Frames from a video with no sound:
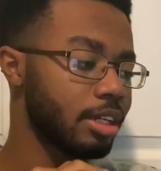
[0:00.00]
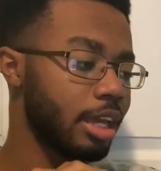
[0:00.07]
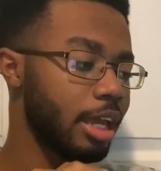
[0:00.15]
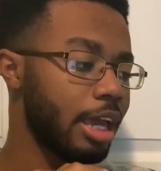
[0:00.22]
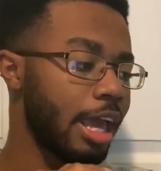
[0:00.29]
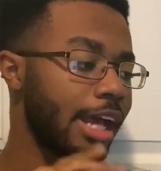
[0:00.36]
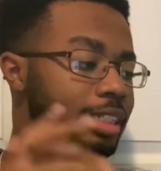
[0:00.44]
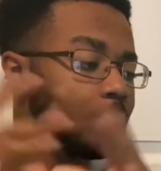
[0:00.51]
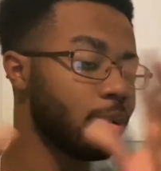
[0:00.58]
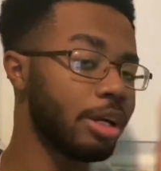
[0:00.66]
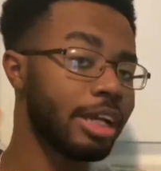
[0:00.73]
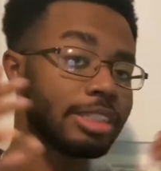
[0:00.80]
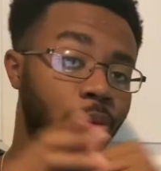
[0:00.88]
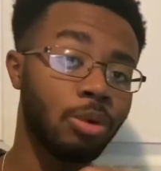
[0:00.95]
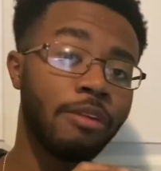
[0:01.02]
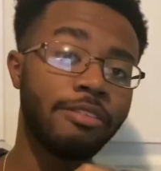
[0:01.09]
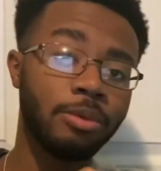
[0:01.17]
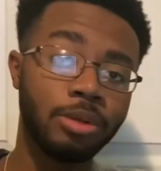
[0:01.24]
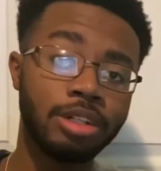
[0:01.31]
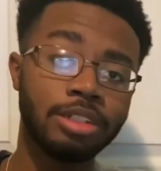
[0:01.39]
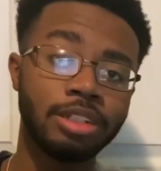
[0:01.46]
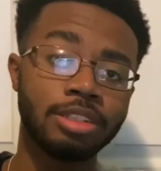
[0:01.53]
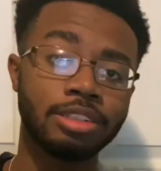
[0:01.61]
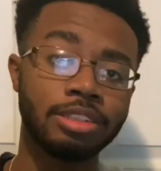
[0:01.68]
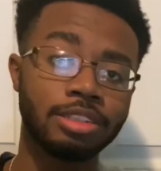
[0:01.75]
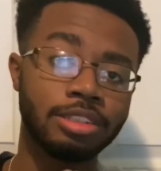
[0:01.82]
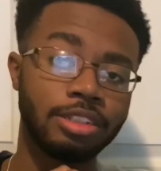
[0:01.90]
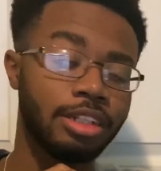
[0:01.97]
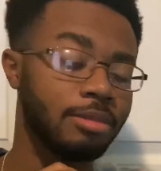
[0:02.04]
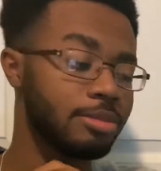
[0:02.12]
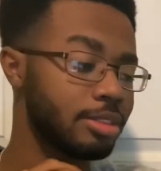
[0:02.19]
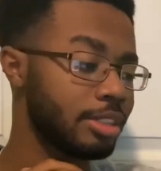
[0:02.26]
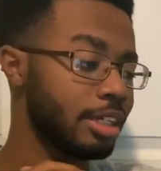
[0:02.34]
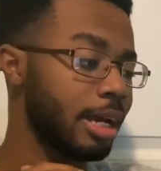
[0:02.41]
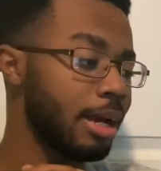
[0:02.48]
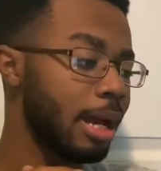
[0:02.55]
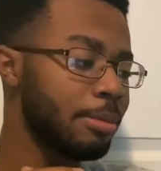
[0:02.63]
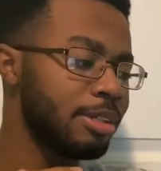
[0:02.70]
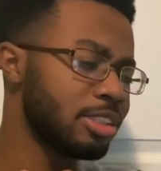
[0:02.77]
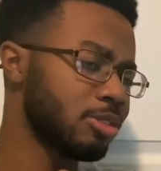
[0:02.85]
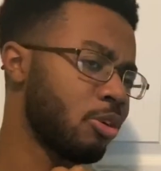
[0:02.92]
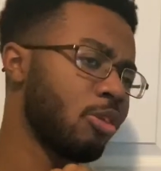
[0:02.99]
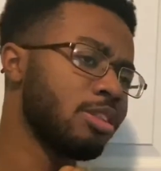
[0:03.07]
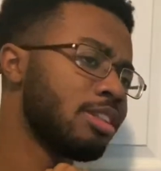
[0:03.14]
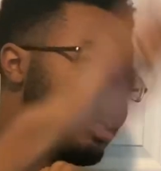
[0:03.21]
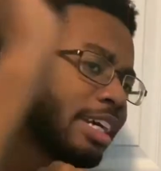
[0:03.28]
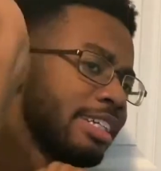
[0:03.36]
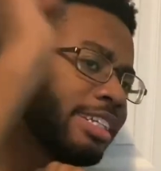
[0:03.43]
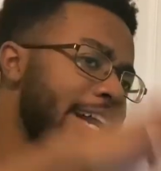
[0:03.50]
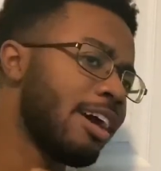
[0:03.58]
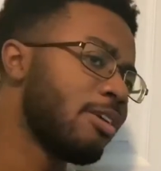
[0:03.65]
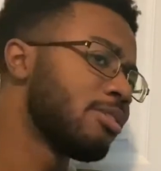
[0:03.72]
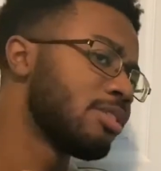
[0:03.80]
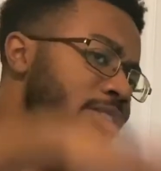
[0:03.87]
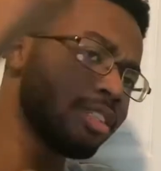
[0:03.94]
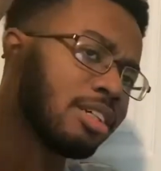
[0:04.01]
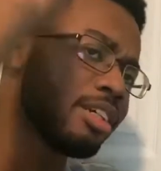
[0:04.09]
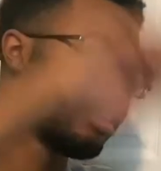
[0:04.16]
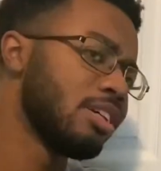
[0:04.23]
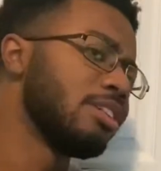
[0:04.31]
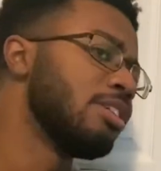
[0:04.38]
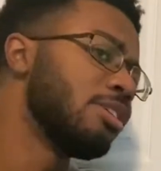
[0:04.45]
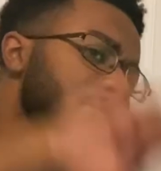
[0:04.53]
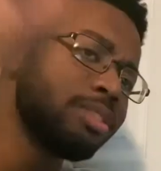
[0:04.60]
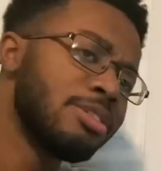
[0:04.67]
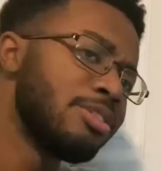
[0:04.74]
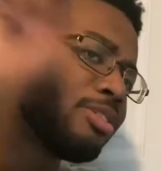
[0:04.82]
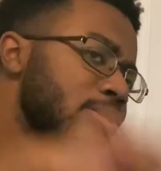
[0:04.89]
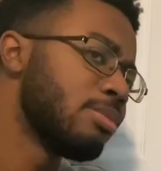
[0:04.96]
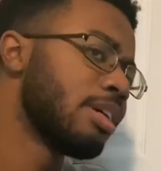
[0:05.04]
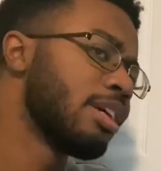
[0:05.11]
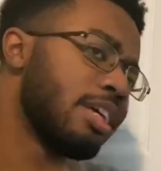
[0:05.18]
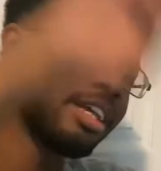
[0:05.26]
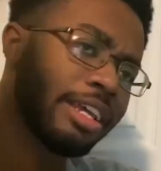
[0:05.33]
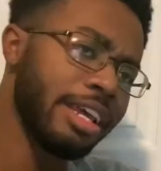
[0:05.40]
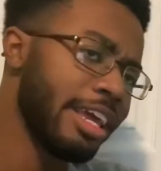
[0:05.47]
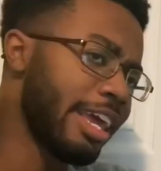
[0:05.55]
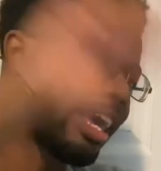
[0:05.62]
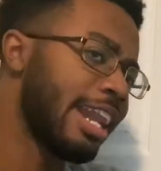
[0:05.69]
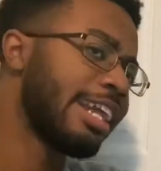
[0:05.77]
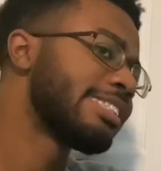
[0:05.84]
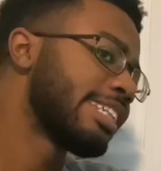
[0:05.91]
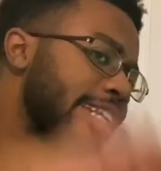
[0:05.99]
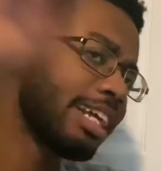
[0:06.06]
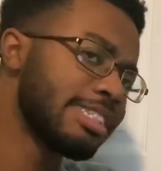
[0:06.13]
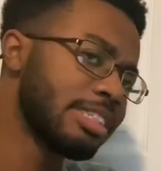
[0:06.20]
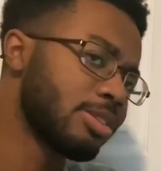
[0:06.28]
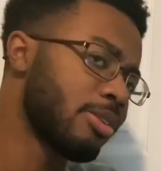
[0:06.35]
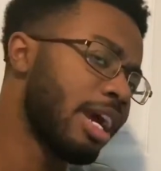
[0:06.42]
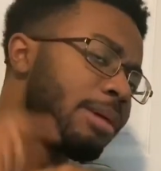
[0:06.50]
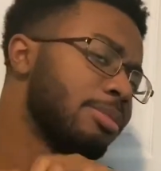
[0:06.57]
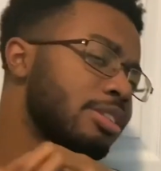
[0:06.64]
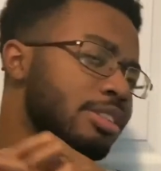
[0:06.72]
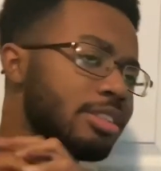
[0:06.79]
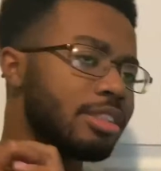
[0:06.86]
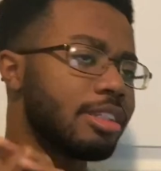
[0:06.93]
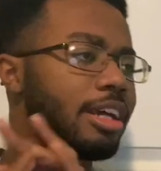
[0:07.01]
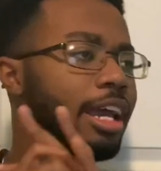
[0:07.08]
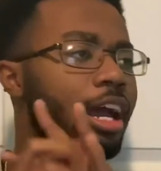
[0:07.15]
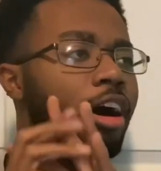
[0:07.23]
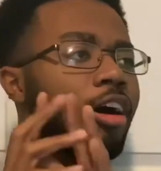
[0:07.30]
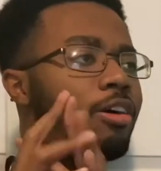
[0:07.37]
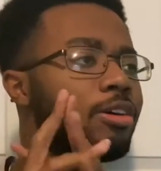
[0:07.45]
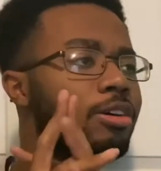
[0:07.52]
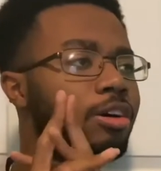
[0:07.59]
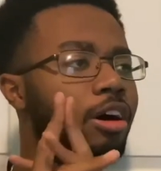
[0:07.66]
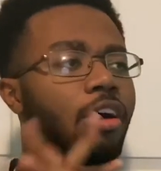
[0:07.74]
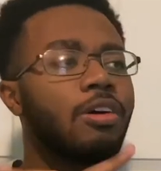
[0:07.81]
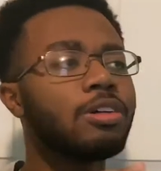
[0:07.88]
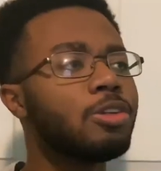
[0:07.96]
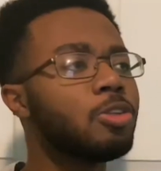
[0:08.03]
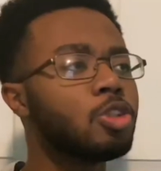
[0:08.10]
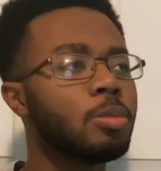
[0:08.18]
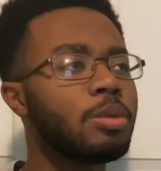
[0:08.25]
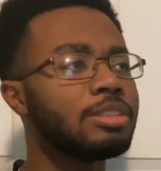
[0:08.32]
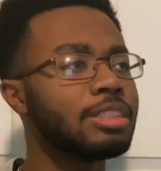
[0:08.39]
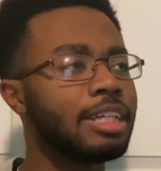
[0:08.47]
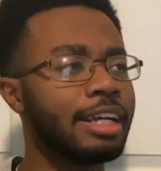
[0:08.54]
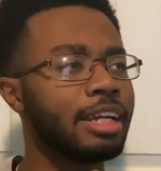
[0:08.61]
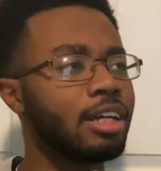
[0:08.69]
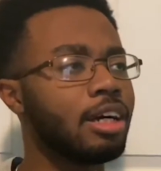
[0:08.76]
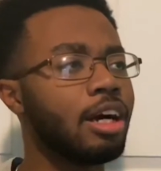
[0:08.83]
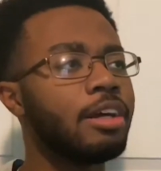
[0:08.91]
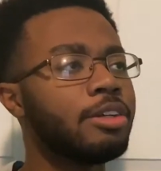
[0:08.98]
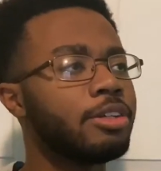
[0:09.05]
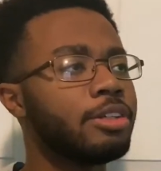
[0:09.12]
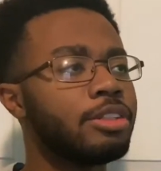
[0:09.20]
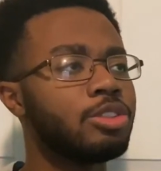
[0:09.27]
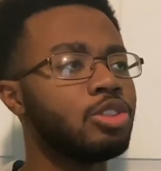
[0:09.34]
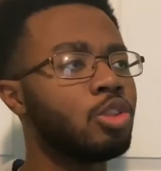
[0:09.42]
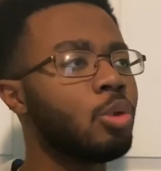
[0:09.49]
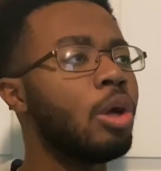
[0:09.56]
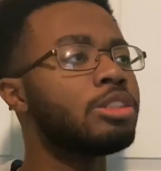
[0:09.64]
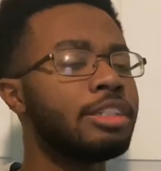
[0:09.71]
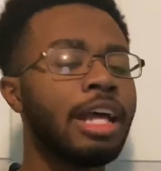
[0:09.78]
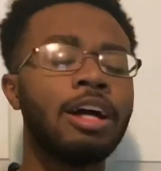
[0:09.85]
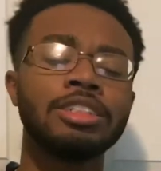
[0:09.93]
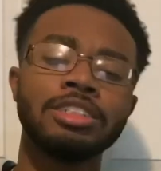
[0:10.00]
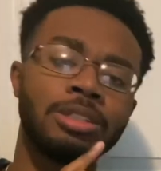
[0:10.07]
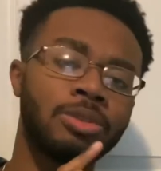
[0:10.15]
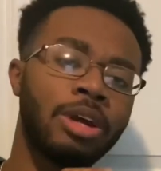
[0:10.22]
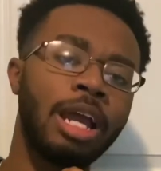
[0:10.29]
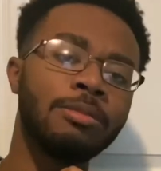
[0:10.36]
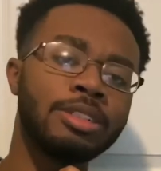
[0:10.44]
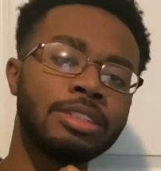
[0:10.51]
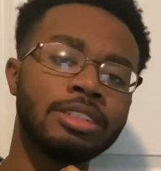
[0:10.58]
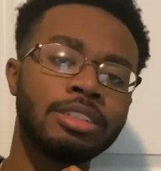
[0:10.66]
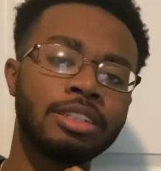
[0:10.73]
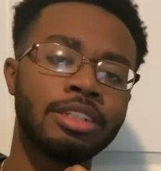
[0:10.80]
And I actually want to get some 1v1s. You know what I'm saying? I'll be scrolling like down YouTube, and I see like subscribers, all YouTubers that like under 200,000 subscribers,